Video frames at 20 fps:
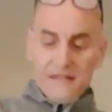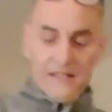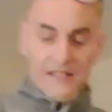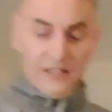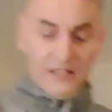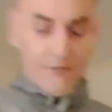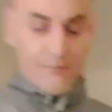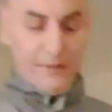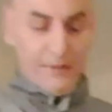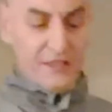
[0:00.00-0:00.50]

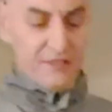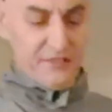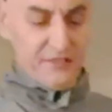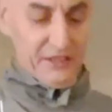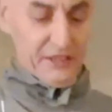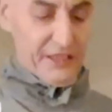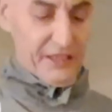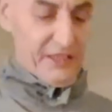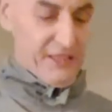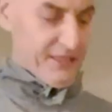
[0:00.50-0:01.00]
And
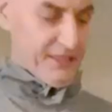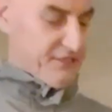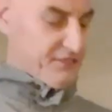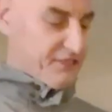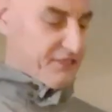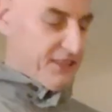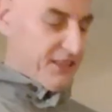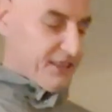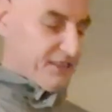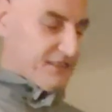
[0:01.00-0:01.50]
basically, yes,
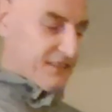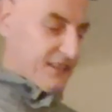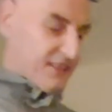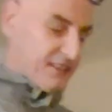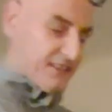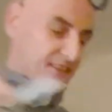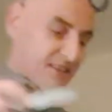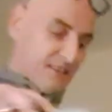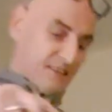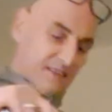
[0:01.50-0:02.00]
he had
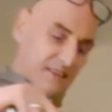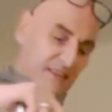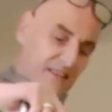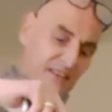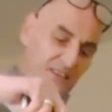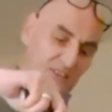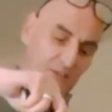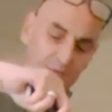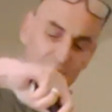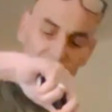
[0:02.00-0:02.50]

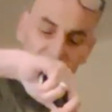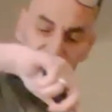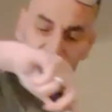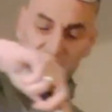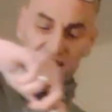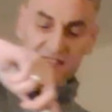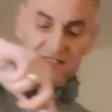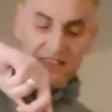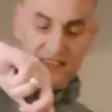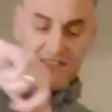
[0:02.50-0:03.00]
some things
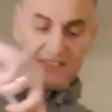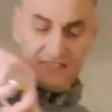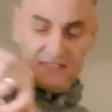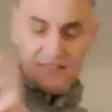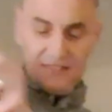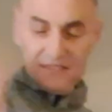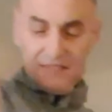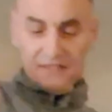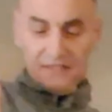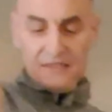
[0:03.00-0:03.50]
listed,
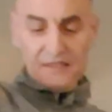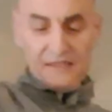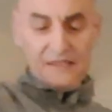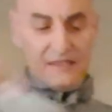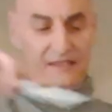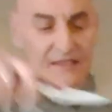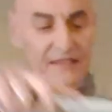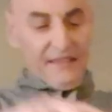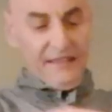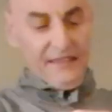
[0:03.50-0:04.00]

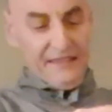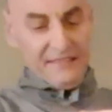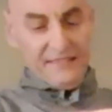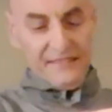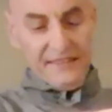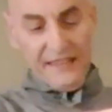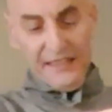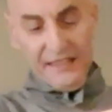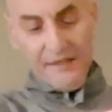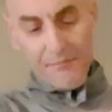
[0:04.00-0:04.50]
and
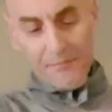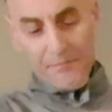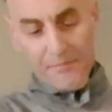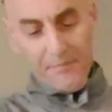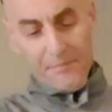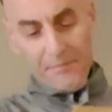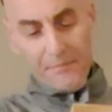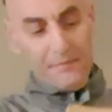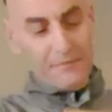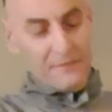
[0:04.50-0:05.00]

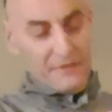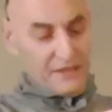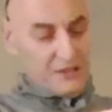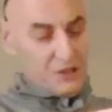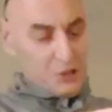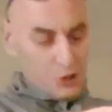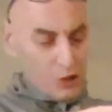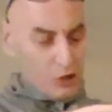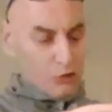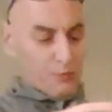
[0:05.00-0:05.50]
it
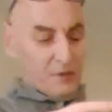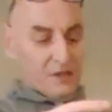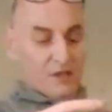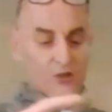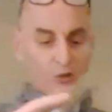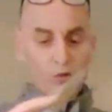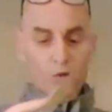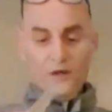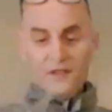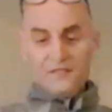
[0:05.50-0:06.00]
should be
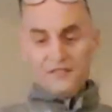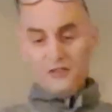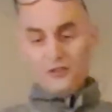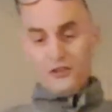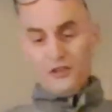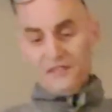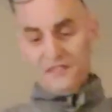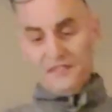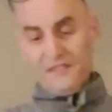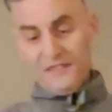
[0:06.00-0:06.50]
quite
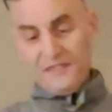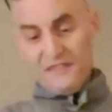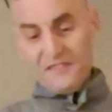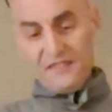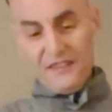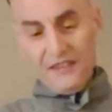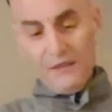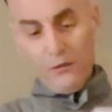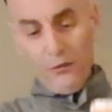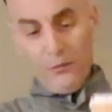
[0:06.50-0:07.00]
interesting to
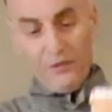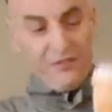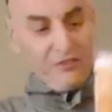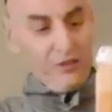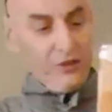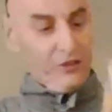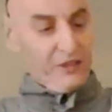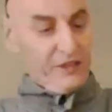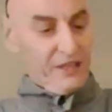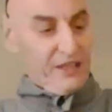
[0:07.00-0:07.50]
see what we've
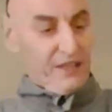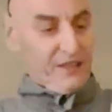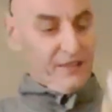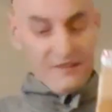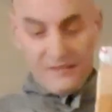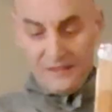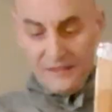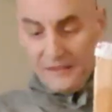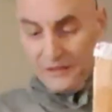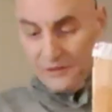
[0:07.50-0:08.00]
got
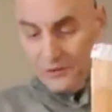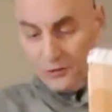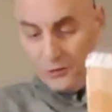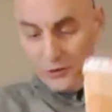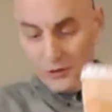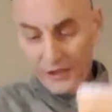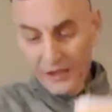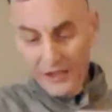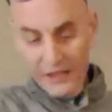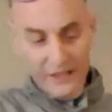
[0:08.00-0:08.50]
here.
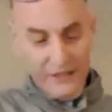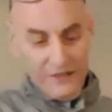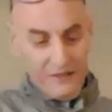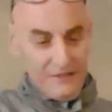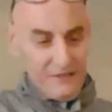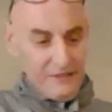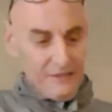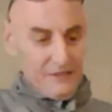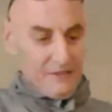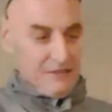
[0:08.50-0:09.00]
Okay,
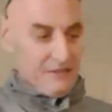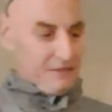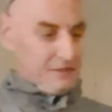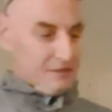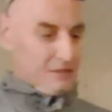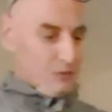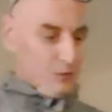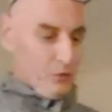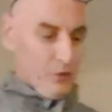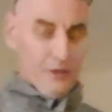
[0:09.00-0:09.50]

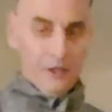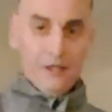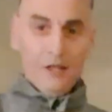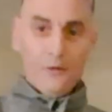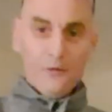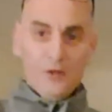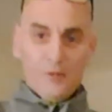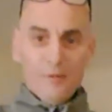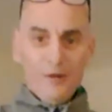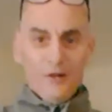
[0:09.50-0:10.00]
we're going to
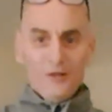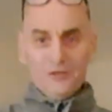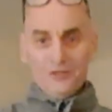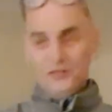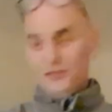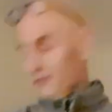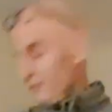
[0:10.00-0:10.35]
lower the box.